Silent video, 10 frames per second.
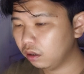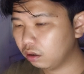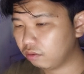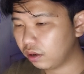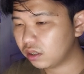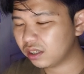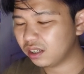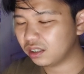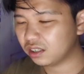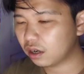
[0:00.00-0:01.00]

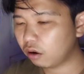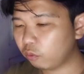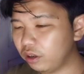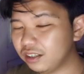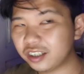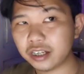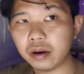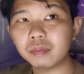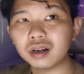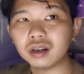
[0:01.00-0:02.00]
integration is not really
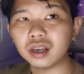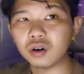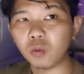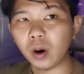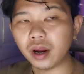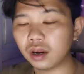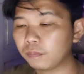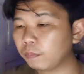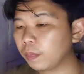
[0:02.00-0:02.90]
stable in a way.